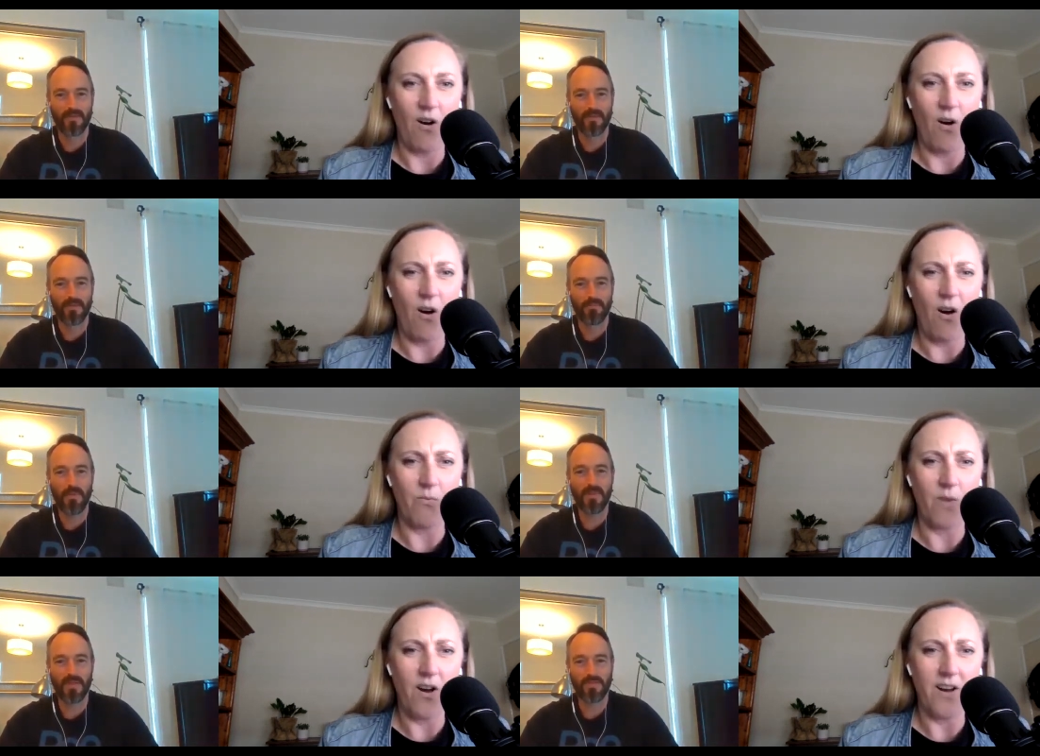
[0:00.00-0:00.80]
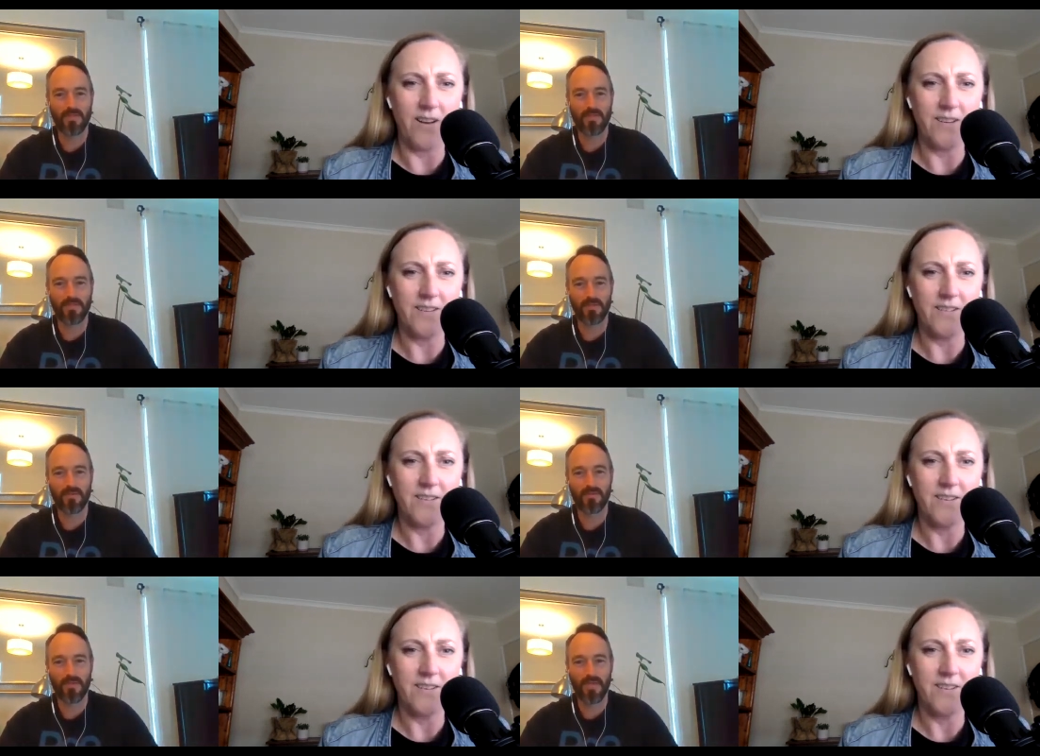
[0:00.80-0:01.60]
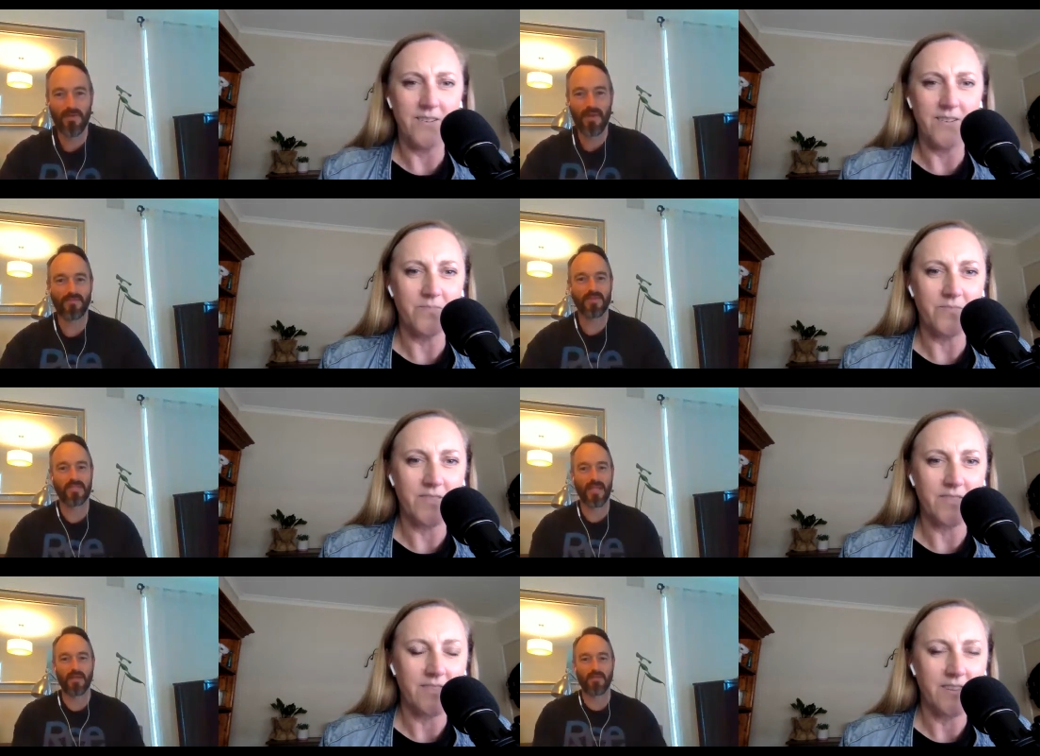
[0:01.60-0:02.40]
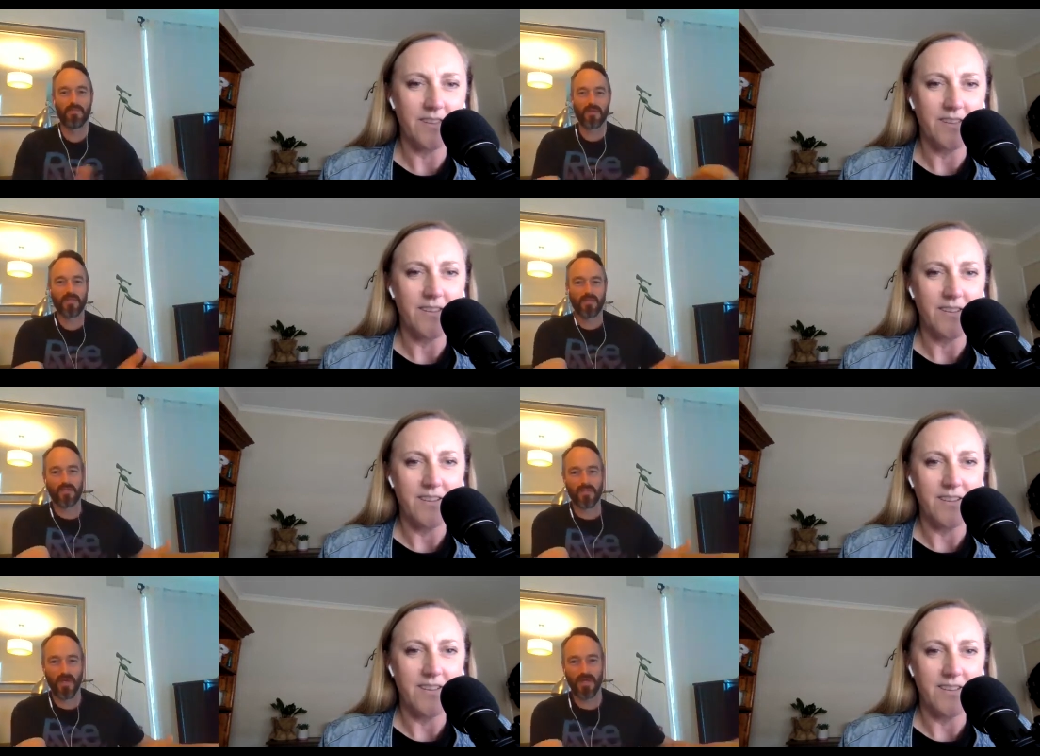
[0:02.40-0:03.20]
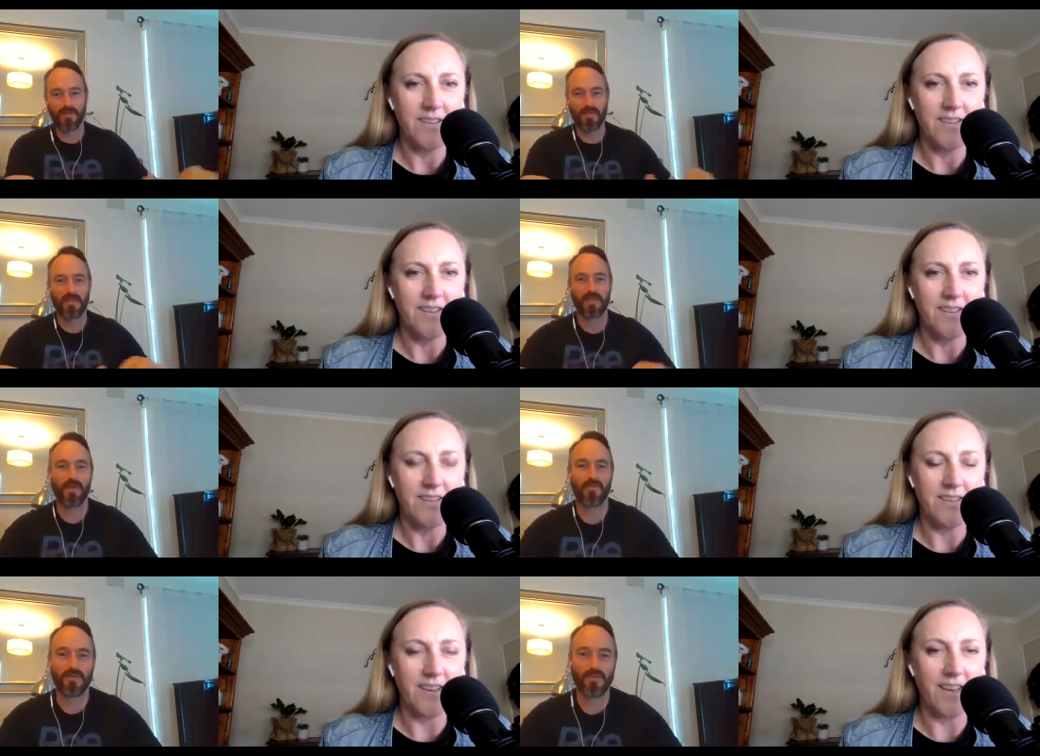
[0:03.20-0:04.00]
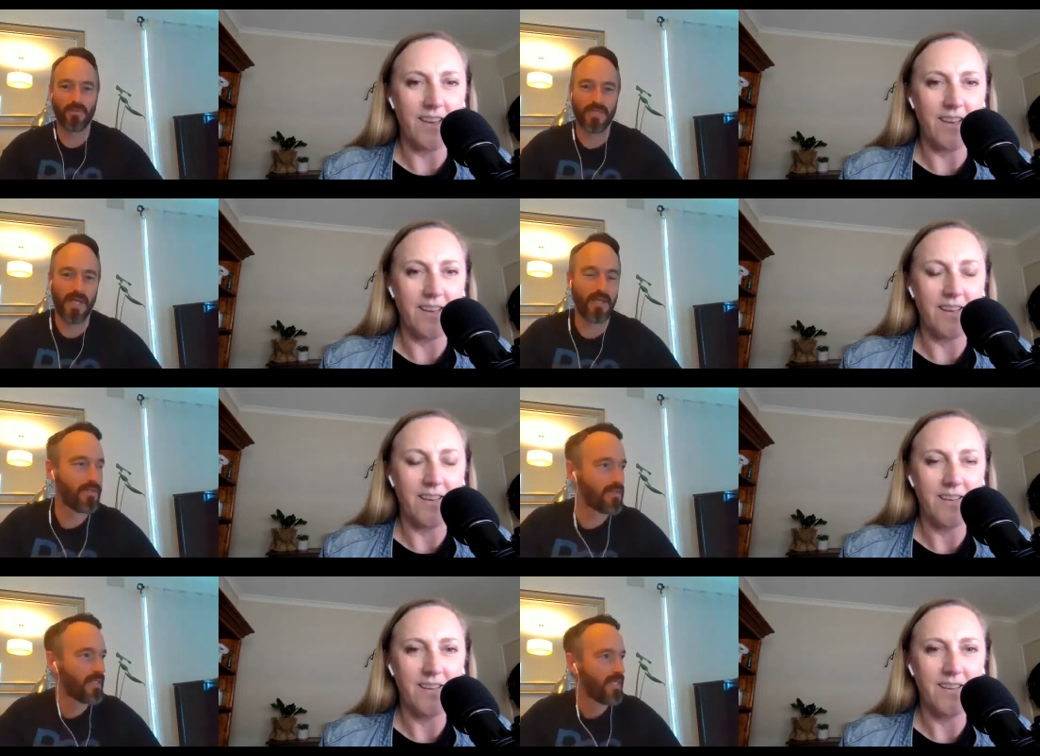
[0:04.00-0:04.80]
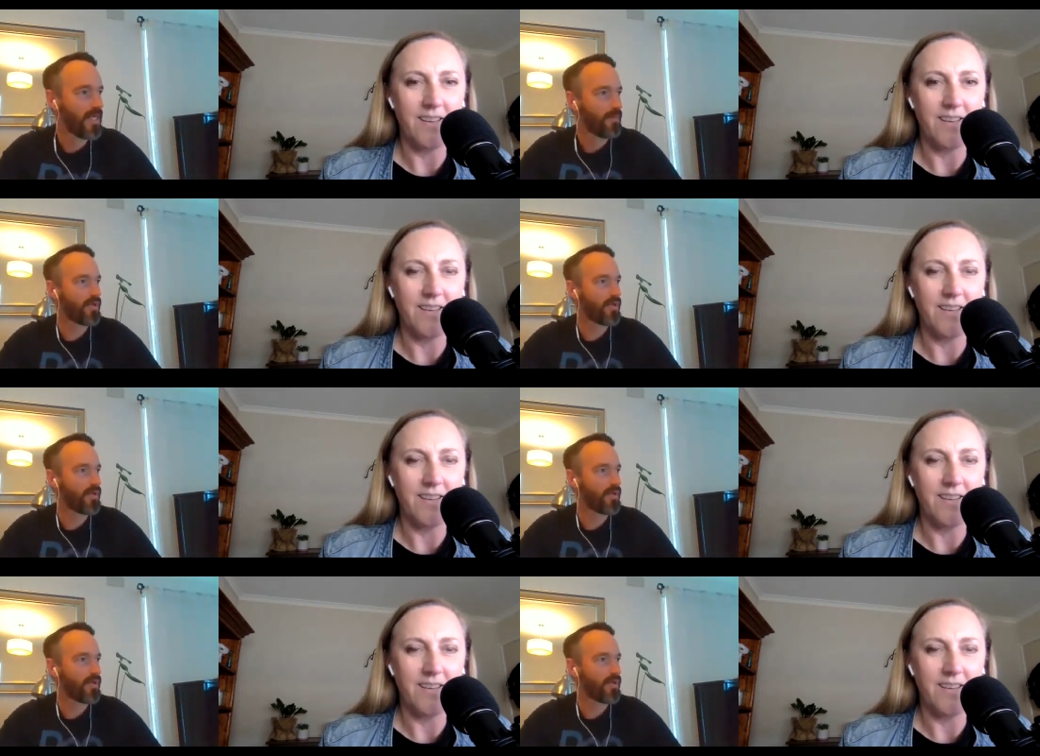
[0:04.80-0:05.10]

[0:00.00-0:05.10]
Speaker 1: Oh right. Maybe that's just you know how they have the salad bit to the side? You can get yeah. those little salads.